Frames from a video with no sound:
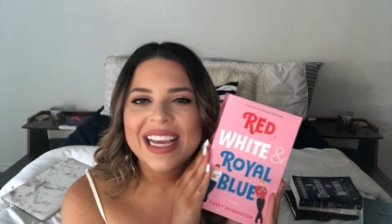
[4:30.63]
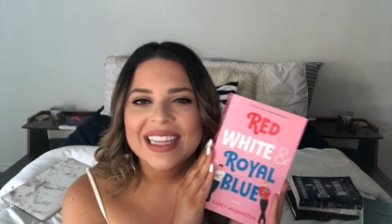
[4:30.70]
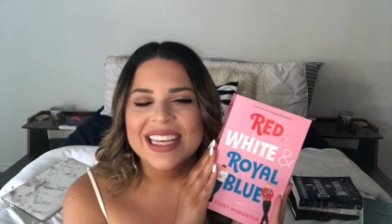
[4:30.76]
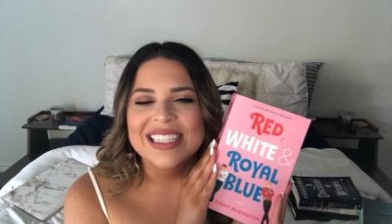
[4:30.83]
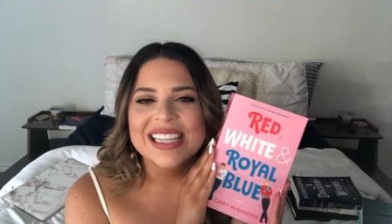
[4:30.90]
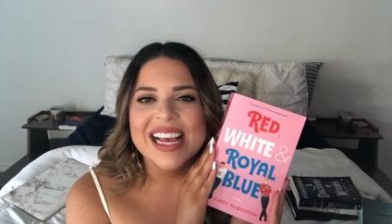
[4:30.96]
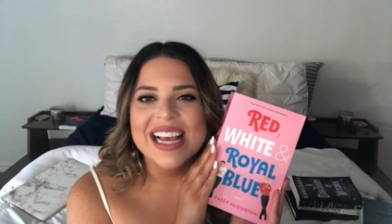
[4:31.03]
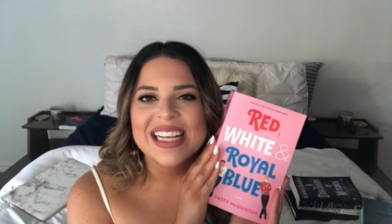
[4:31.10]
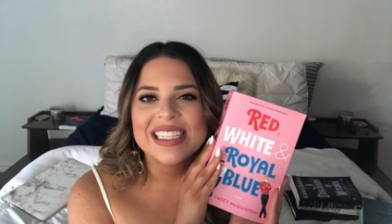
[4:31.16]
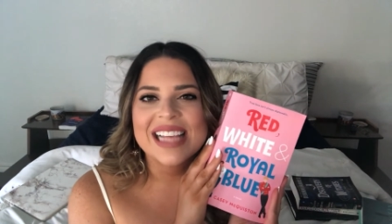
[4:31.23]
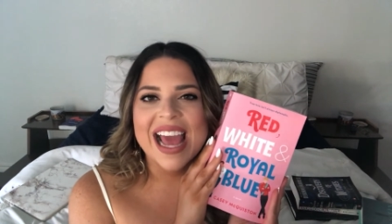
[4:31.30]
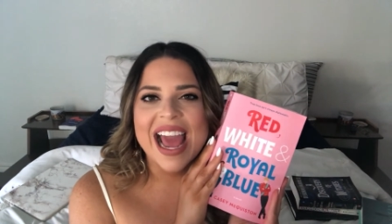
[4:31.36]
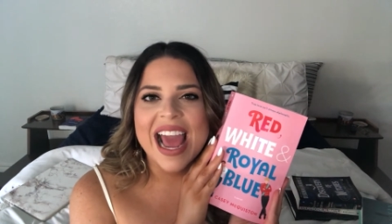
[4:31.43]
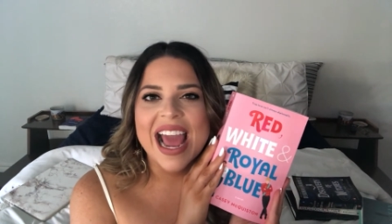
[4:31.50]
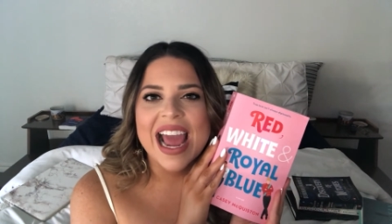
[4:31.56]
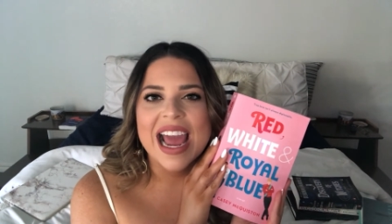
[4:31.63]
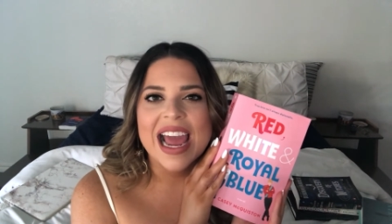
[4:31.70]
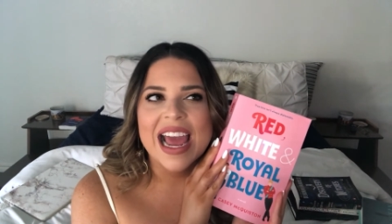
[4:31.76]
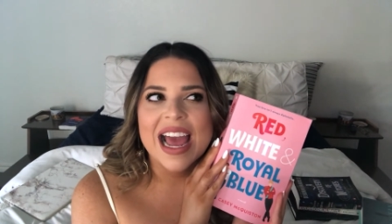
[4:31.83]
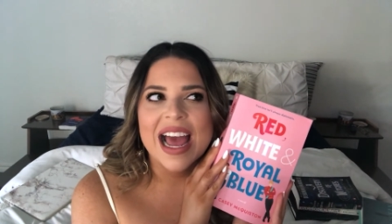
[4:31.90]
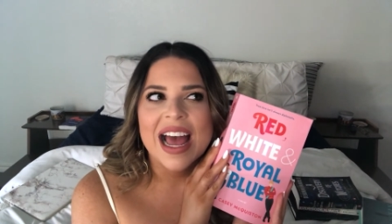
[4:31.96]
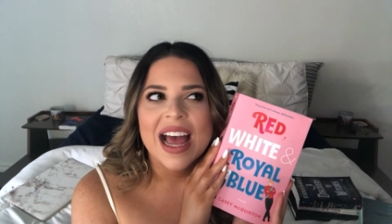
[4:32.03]
This is
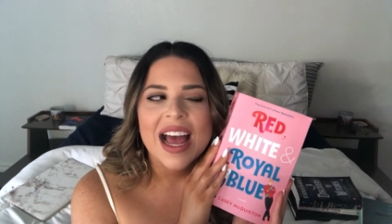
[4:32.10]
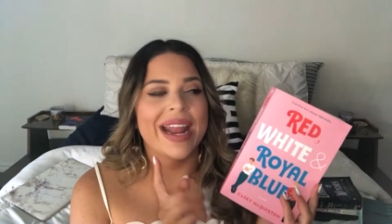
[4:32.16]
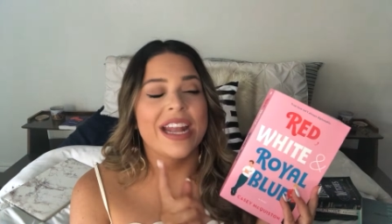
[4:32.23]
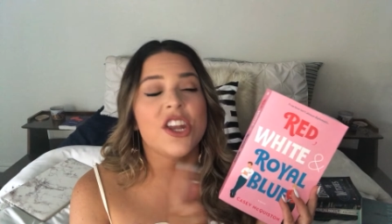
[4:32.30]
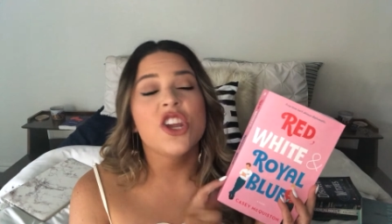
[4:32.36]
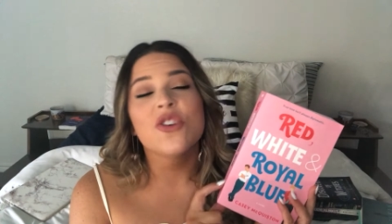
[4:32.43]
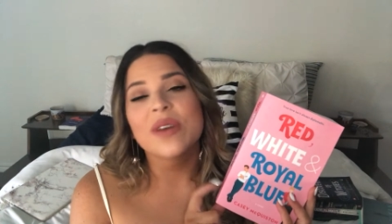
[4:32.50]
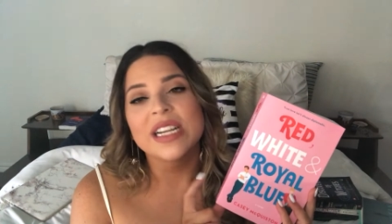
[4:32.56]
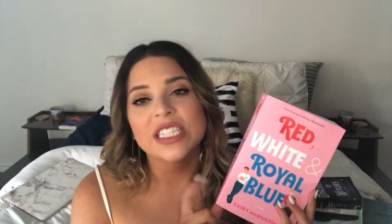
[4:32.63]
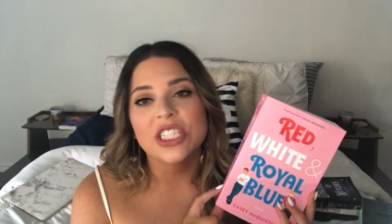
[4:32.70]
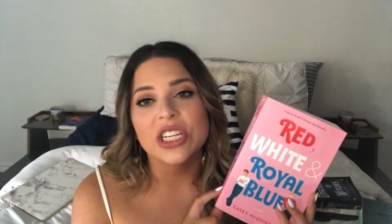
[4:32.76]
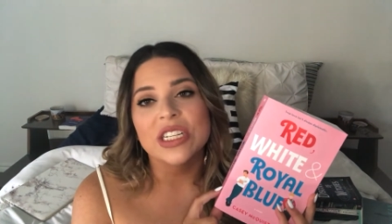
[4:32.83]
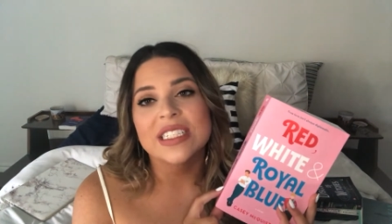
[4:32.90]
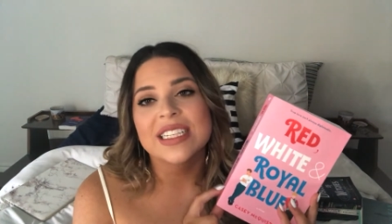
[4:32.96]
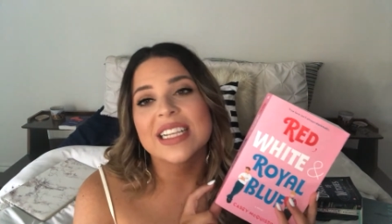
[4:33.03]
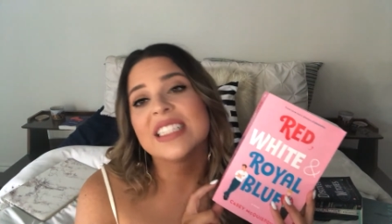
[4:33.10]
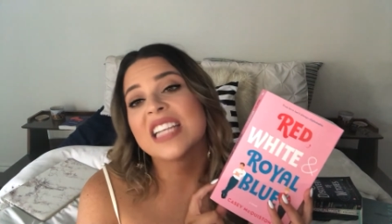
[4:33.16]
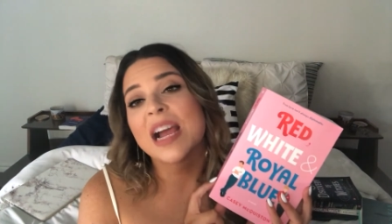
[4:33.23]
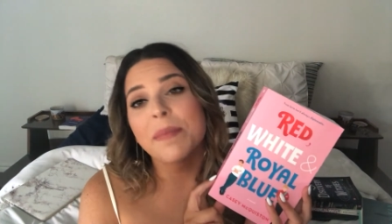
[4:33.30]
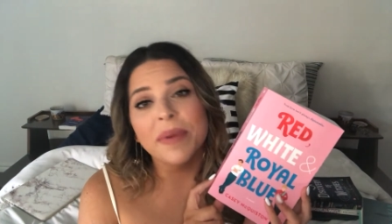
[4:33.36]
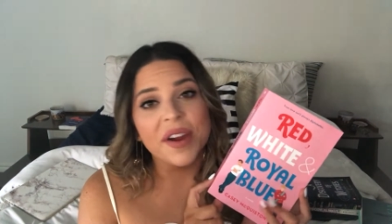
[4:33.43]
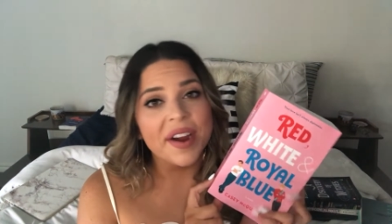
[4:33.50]
a new adult
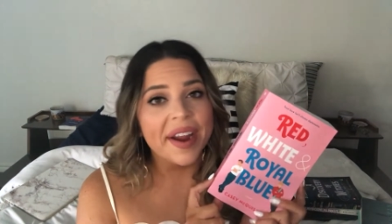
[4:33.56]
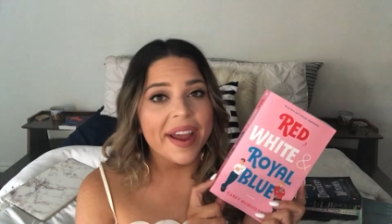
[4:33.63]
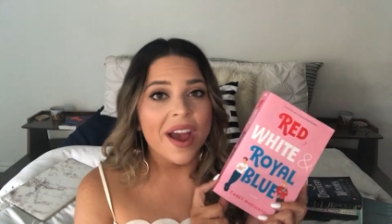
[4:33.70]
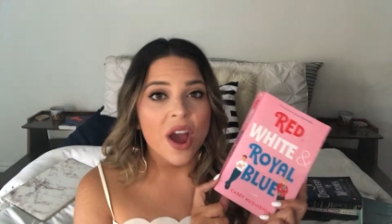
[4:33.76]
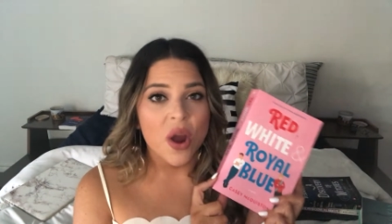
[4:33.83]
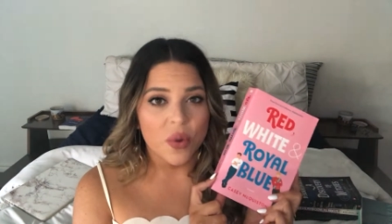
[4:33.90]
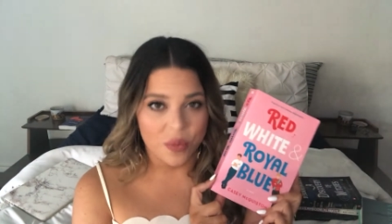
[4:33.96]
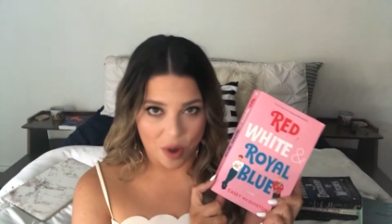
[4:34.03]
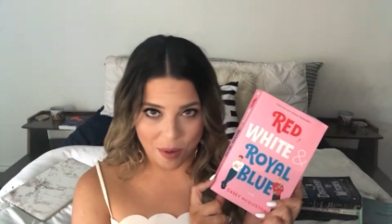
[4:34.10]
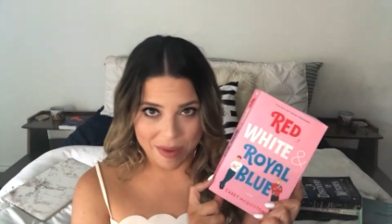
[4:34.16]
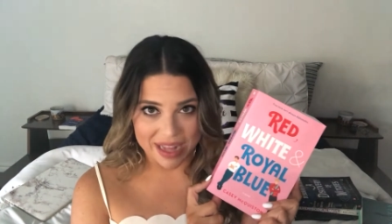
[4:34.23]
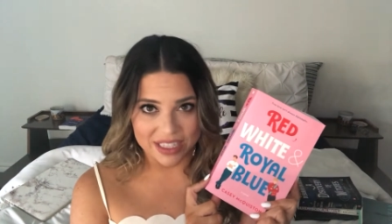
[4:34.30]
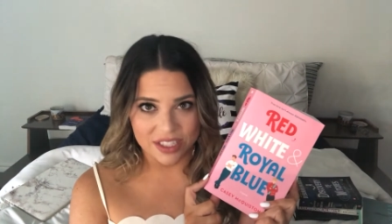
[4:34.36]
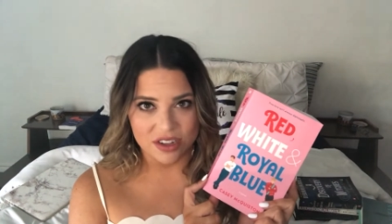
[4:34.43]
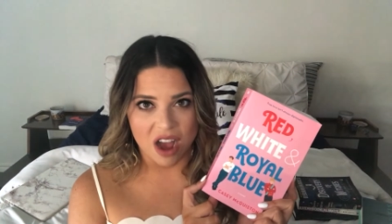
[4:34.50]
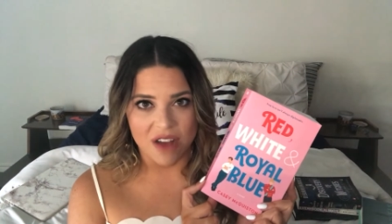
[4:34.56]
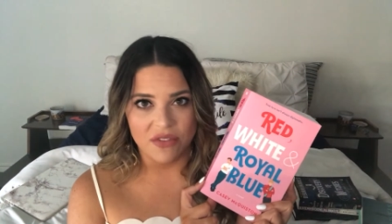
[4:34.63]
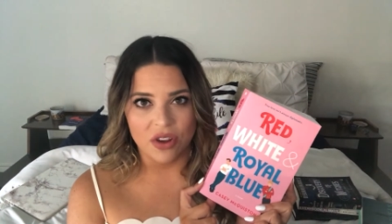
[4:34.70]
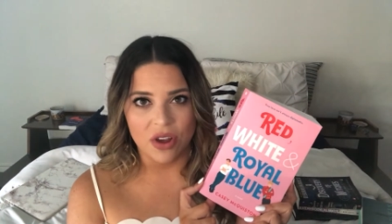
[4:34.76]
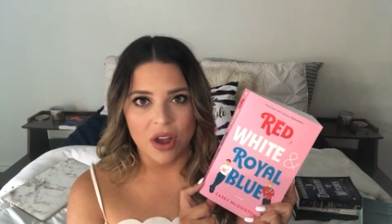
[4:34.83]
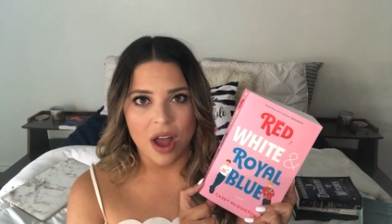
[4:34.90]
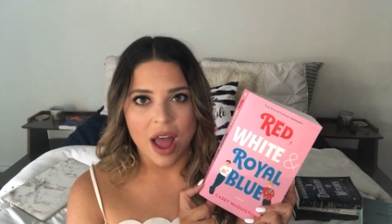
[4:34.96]
contemporary romance
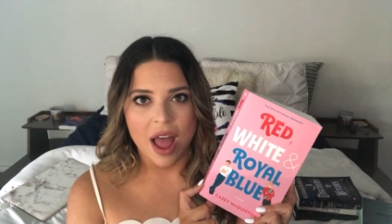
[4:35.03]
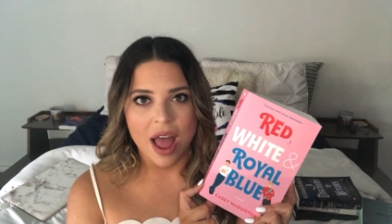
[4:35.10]
novel